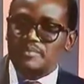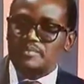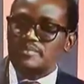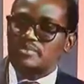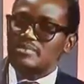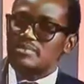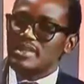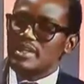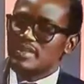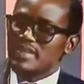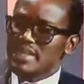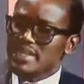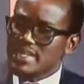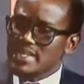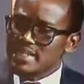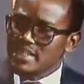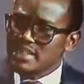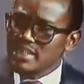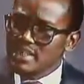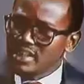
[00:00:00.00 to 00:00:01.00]
that there is
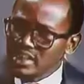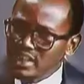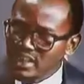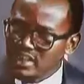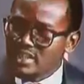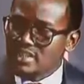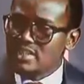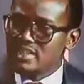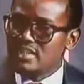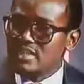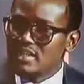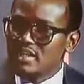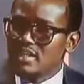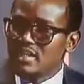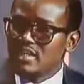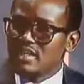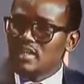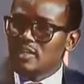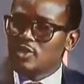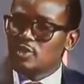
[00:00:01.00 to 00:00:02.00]
need
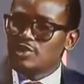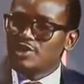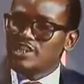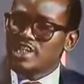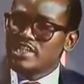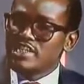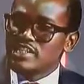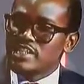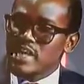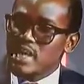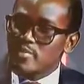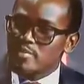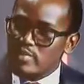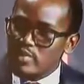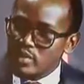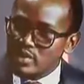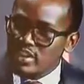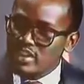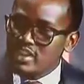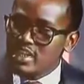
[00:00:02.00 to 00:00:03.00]
to change the approach
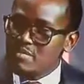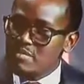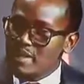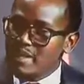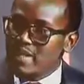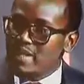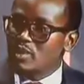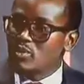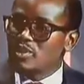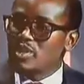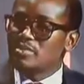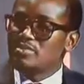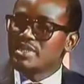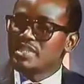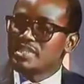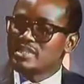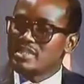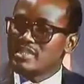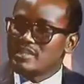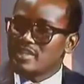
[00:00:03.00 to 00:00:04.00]
in the manner in which
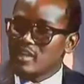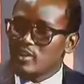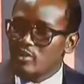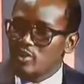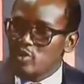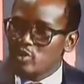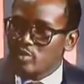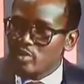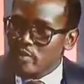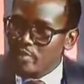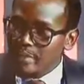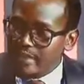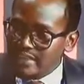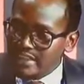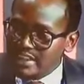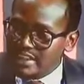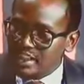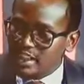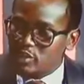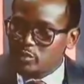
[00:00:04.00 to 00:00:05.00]
ministries are going to be operating,
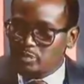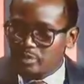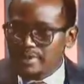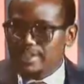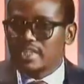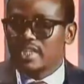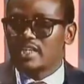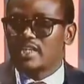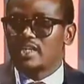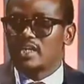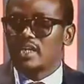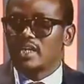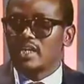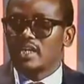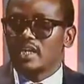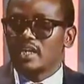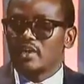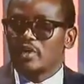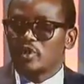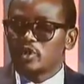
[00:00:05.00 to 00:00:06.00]
especially
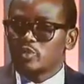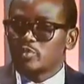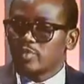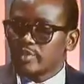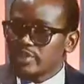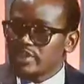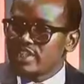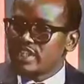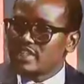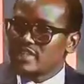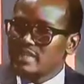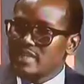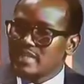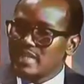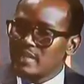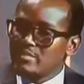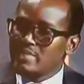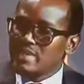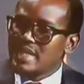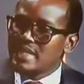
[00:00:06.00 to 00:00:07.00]
those projects that are
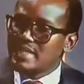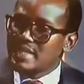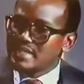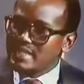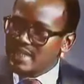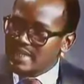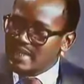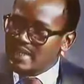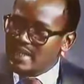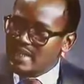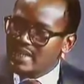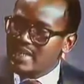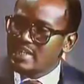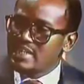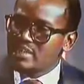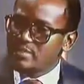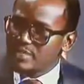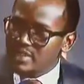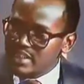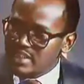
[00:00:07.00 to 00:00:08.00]
being undertaken under each
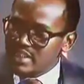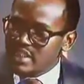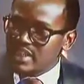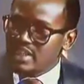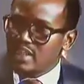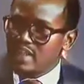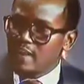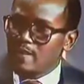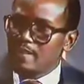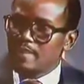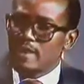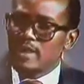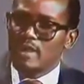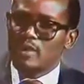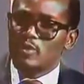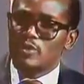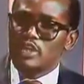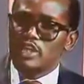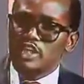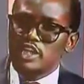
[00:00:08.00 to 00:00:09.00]
ministry. We
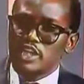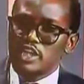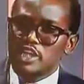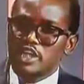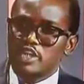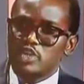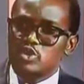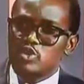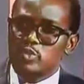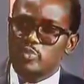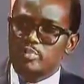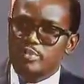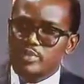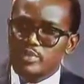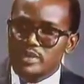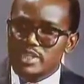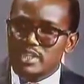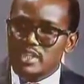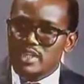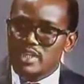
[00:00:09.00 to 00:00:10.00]
need to put
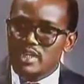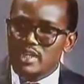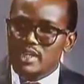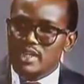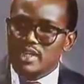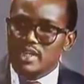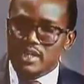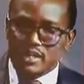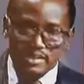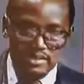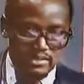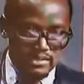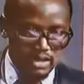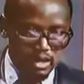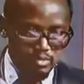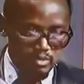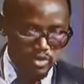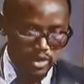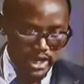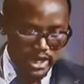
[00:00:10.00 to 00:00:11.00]

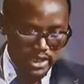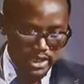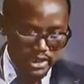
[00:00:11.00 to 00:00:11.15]
someone